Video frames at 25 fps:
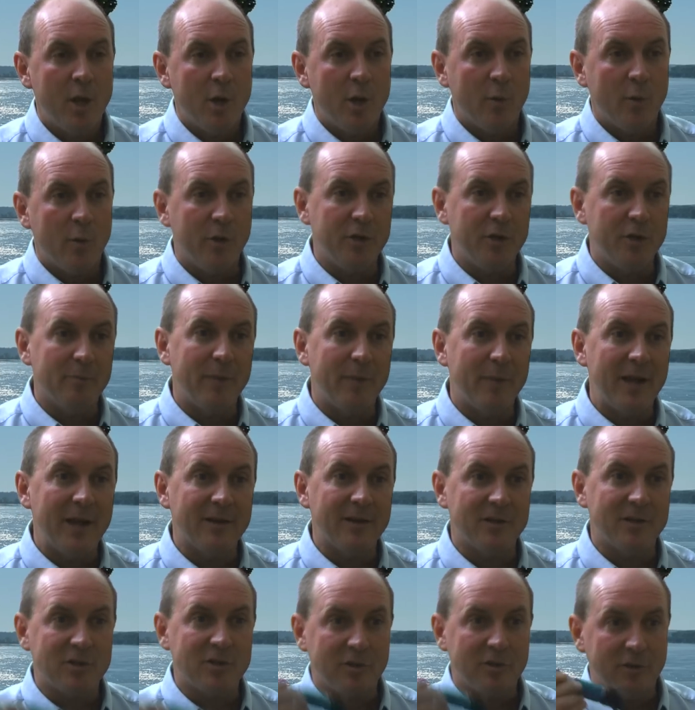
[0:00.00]
When you
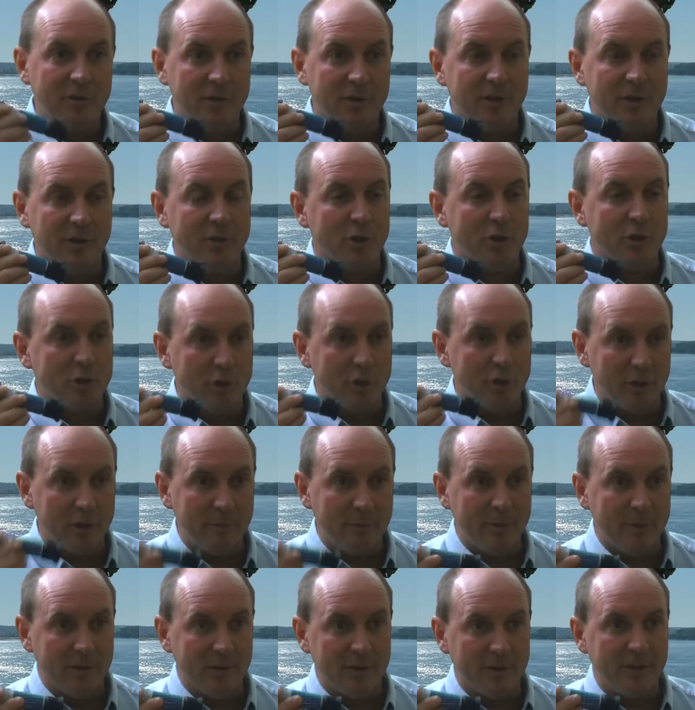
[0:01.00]
balance the sugar
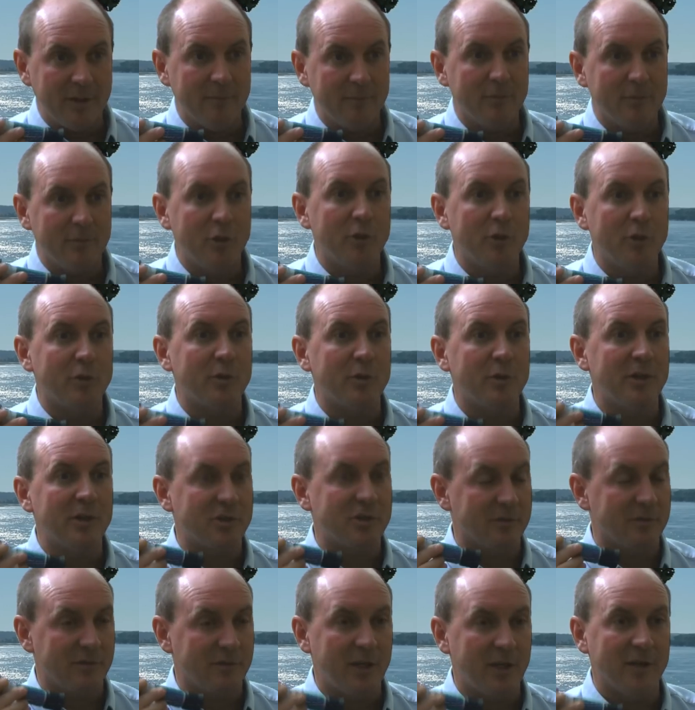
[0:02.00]
building nutrients
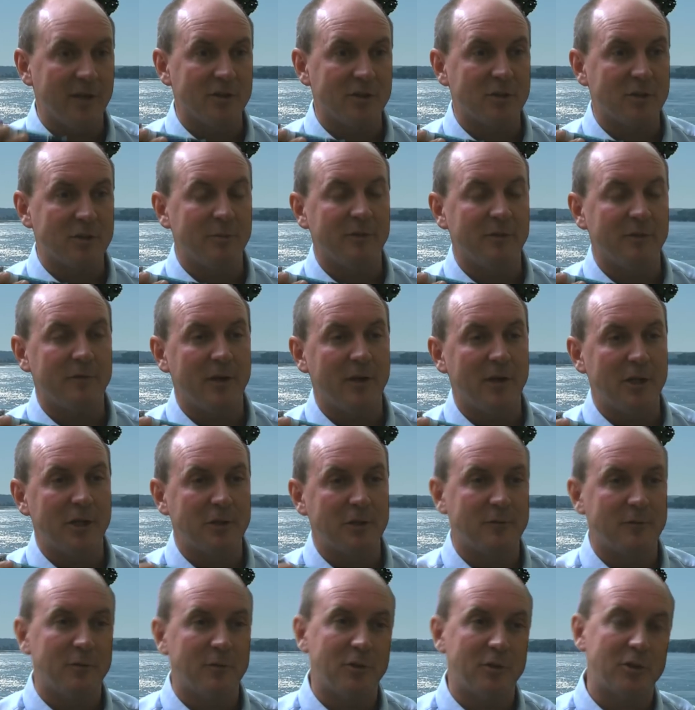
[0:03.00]
of calcium and
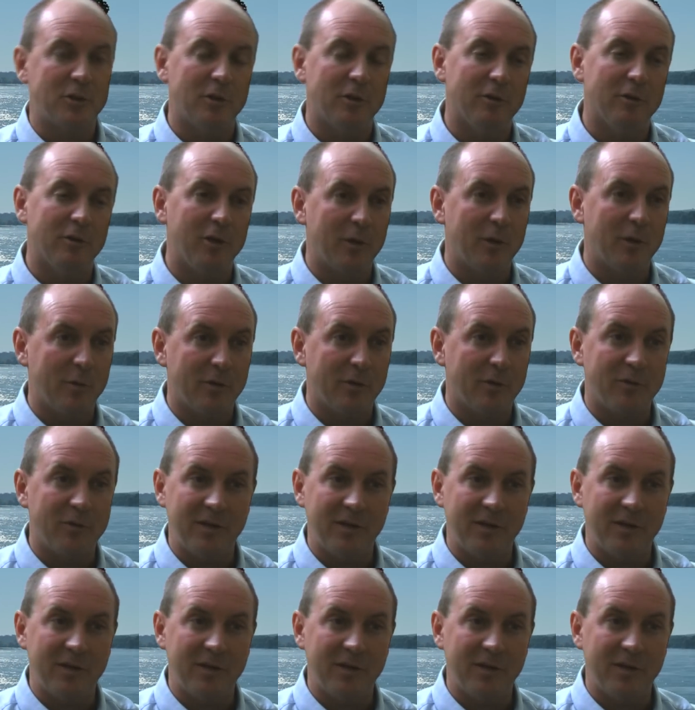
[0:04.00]
phosphorus along with